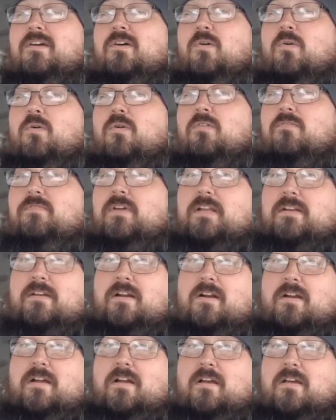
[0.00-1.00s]
or
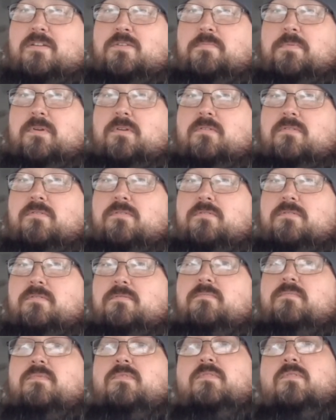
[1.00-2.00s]
veterinary hospitals.
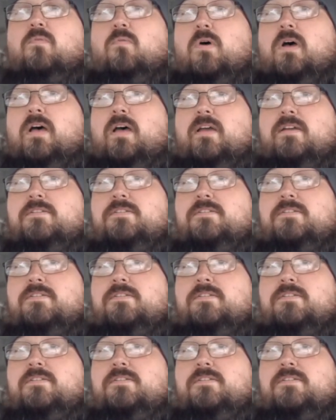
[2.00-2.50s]
Why,